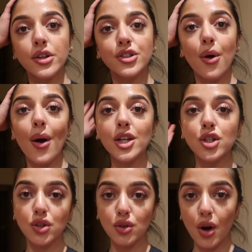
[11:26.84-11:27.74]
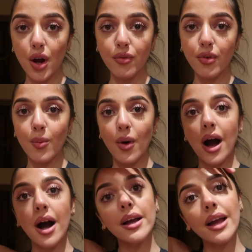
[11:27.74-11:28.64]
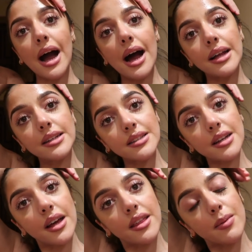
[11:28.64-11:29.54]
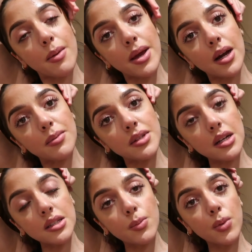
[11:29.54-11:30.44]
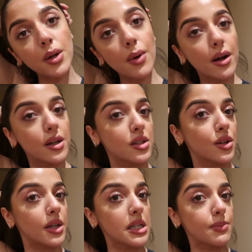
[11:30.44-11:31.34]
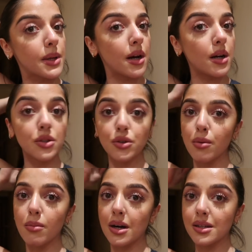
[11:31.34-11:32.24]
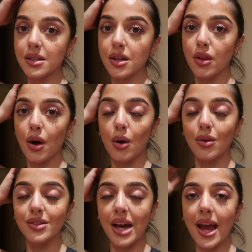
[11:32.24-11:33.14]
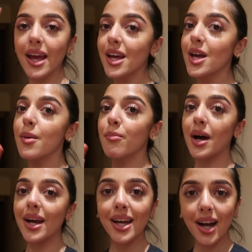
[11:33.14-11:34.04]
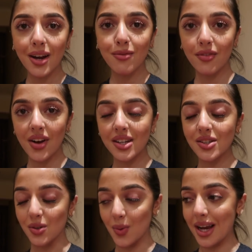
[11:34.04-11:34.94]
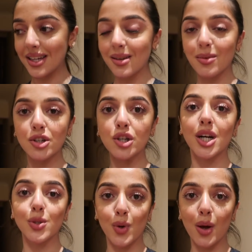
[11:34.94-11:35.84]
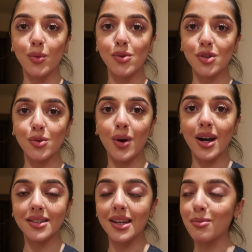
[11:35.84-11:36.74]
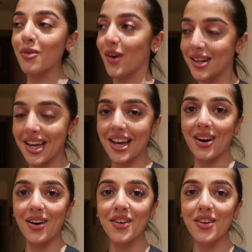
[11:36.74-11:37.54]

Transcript: So I just got home from work and I think my makeup's lasted pretty well considering it's been under a mask the whole day. But in kind of reversal ways, I'm gonna show you guys what I wore to work today before I take it